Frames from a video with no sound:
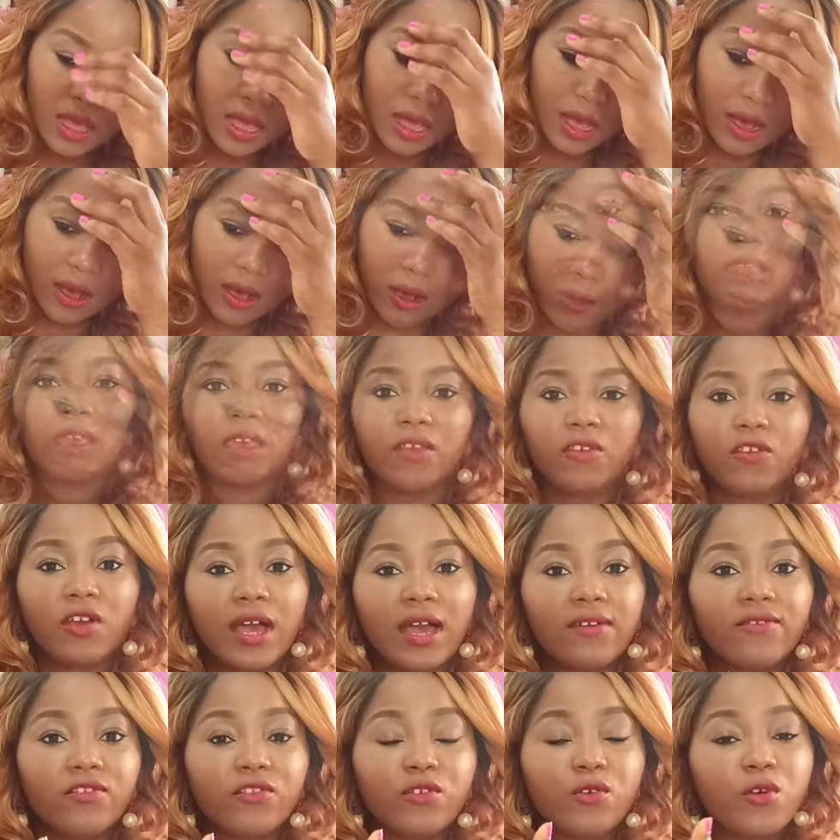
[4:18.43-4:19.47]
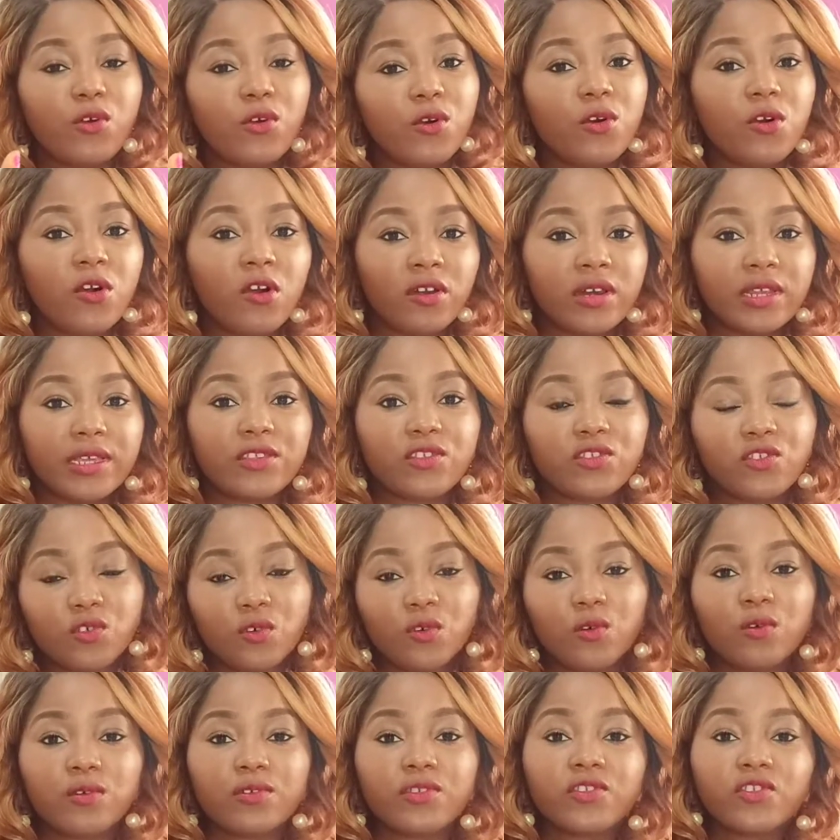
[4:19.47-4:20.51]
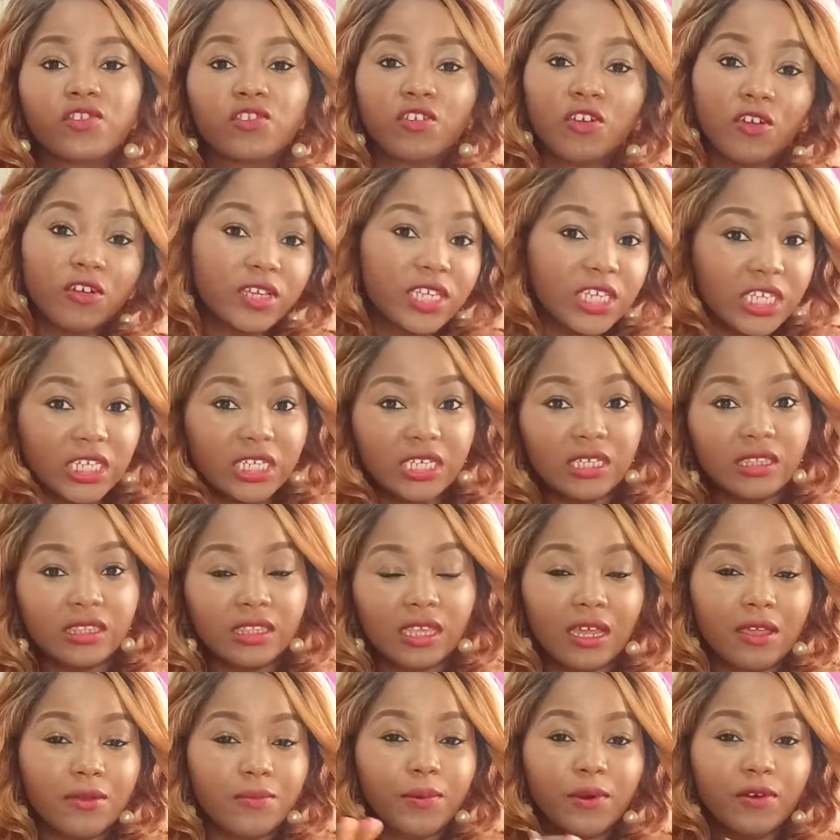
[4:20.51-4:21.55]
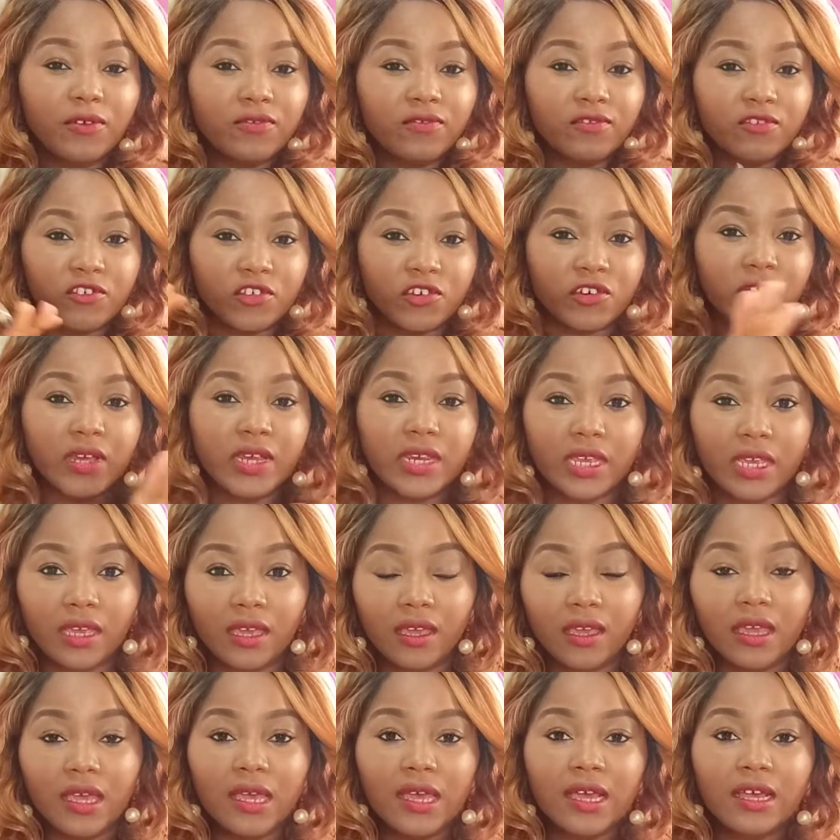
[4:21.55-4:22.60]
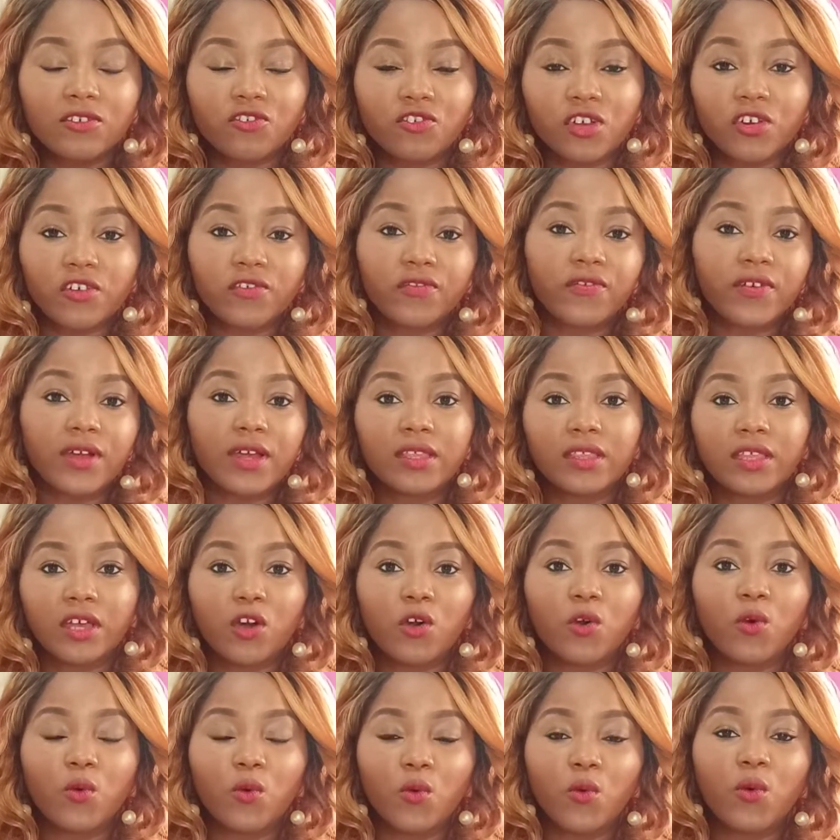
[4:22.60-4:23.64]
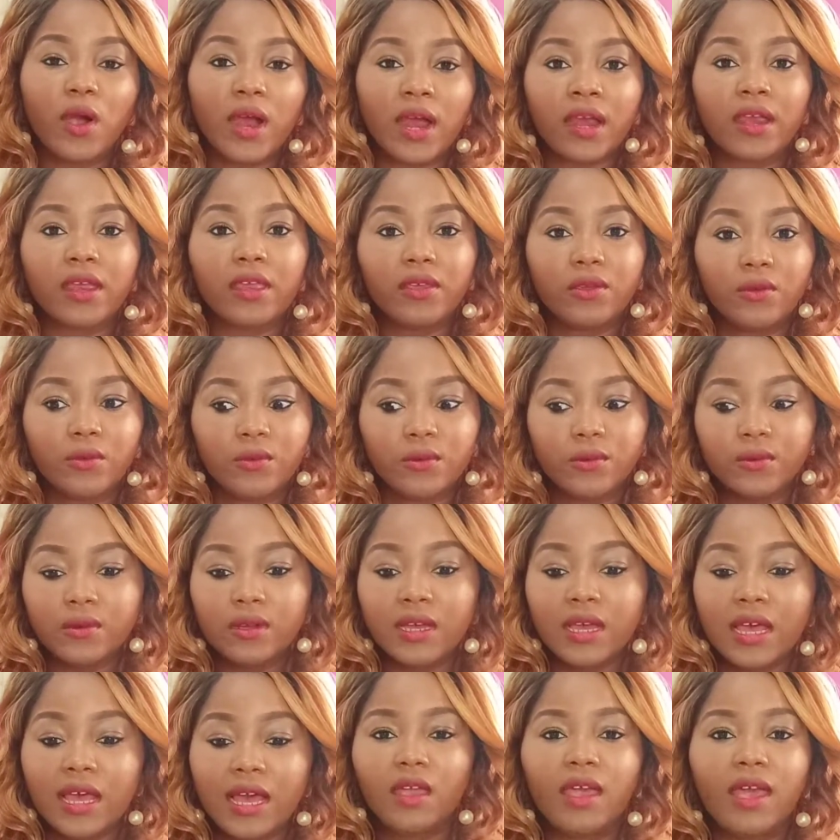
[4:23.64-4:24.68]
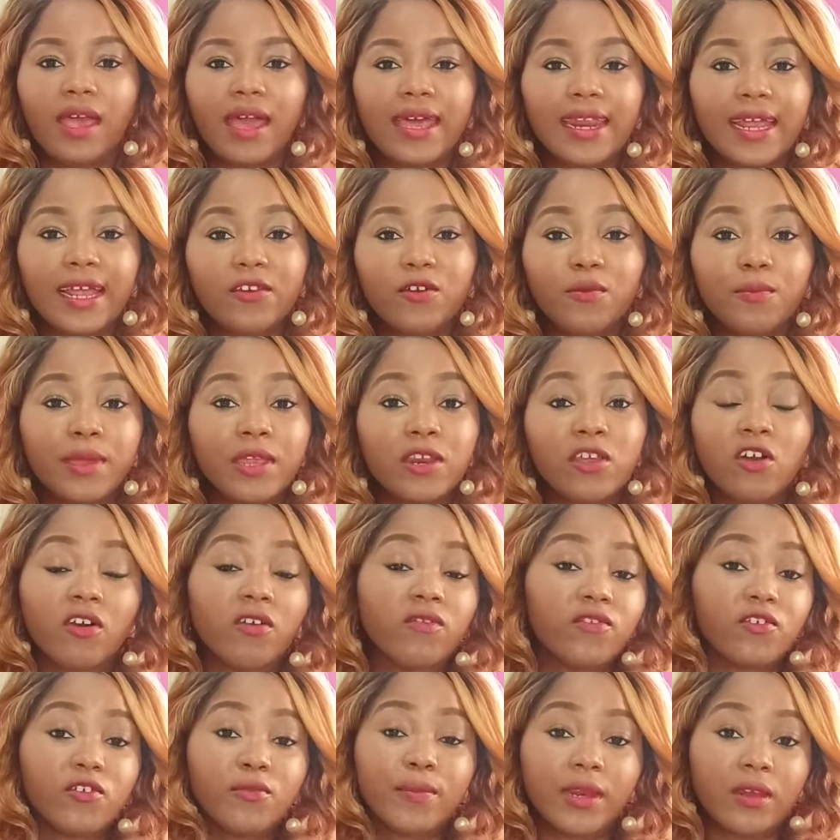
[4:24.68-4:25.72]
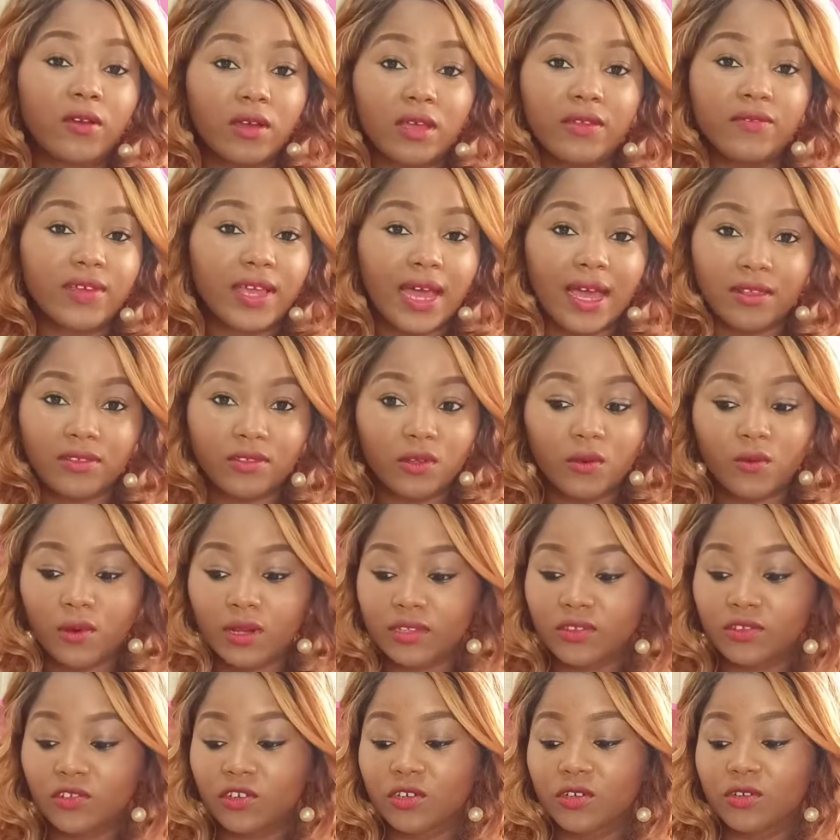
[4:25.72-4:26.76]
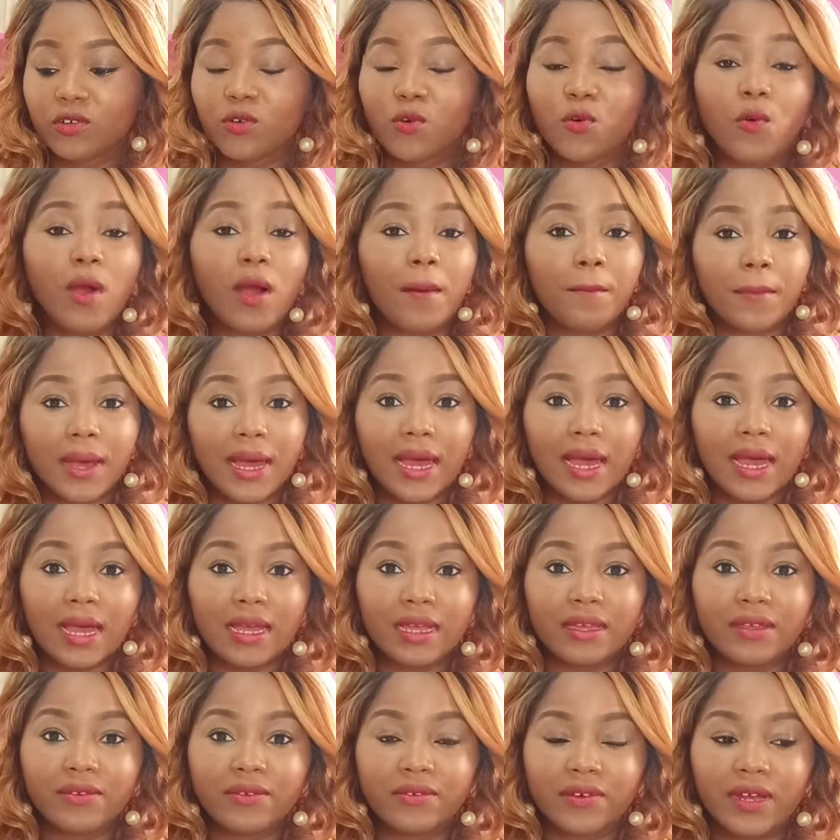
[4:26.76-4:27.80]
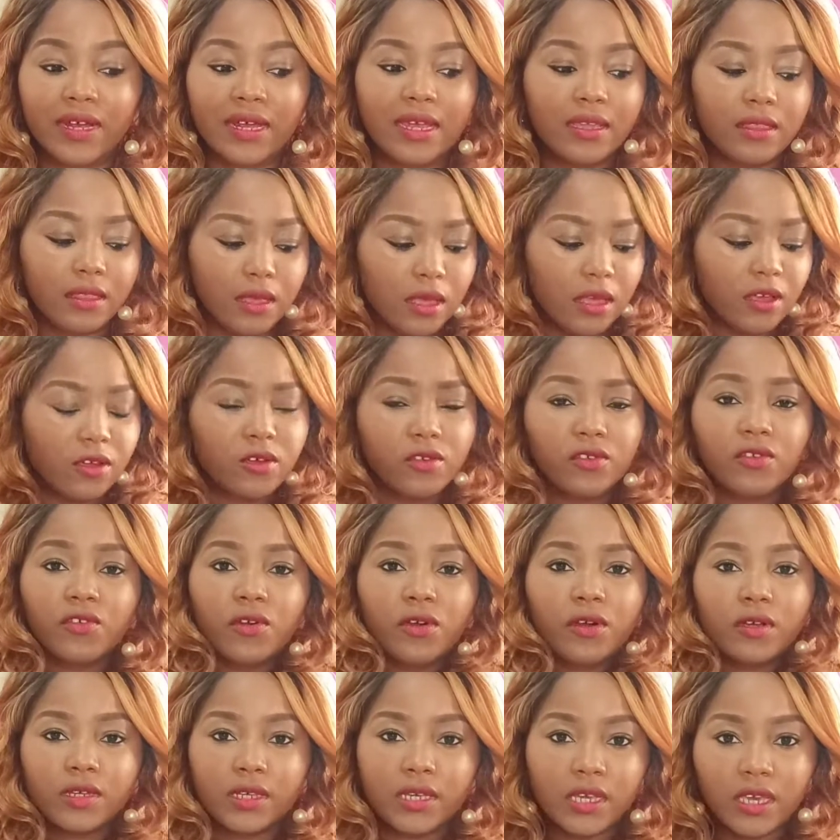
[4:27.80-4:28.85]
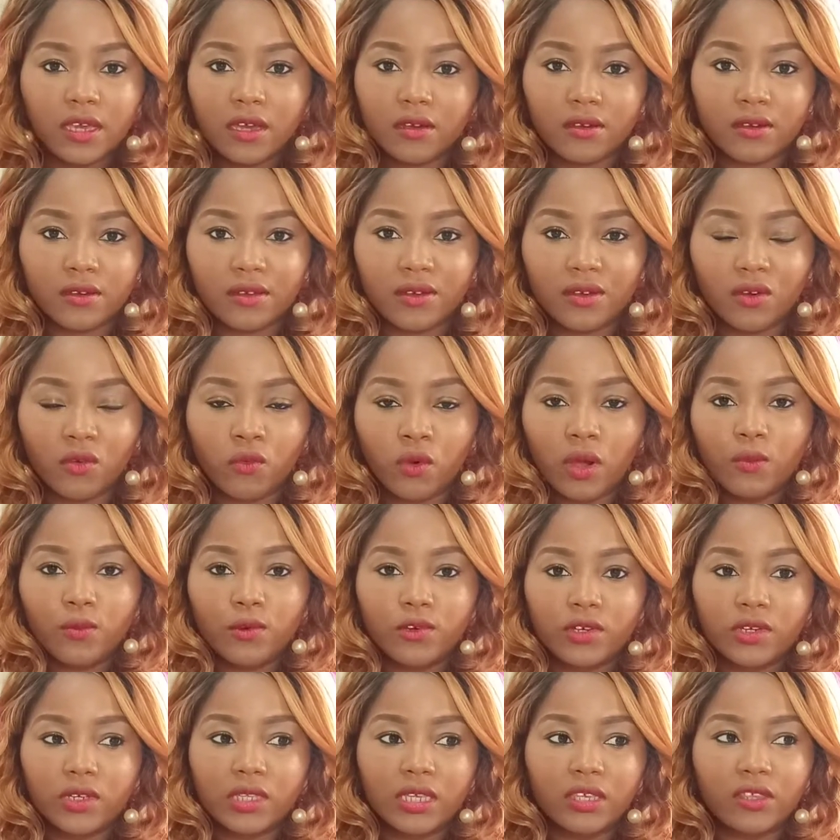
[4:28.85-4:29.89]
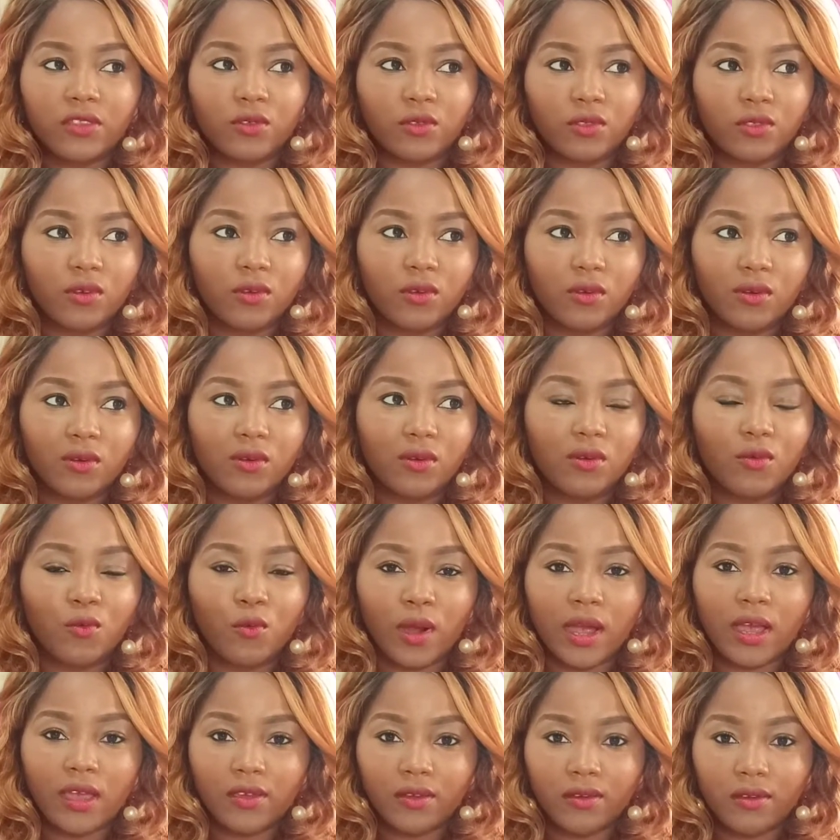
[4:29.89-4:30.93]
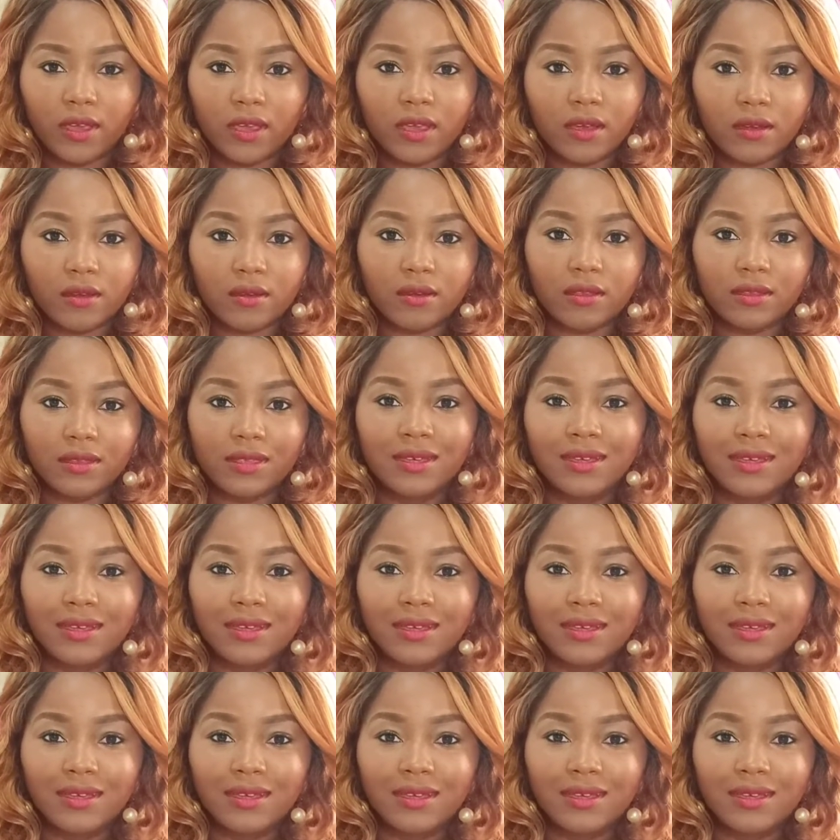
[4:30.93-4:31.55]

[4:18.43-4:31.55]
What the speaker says: You have to go on a soul searching type of journey, trying to find out who are you. And I know many of you may not even ask the question, who am I, right? Because you're already here. Why would you need to know why you're here?